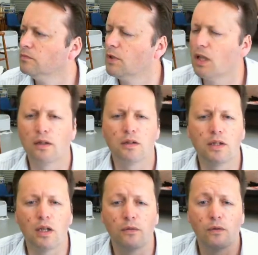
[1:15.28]
Yeah, I got
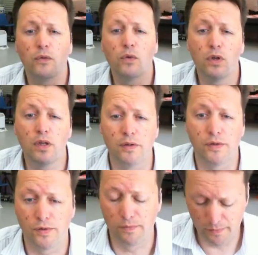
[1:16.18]
that for
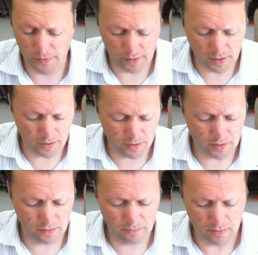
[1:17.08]
$4. So that's
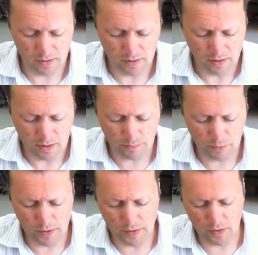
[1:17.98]
a
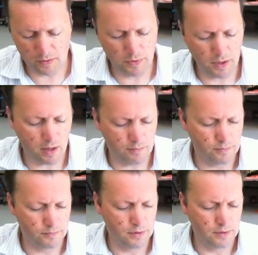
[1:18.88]
pretty solid pickup.
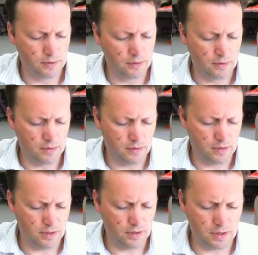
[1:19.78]

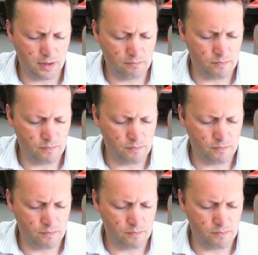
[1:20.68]
And I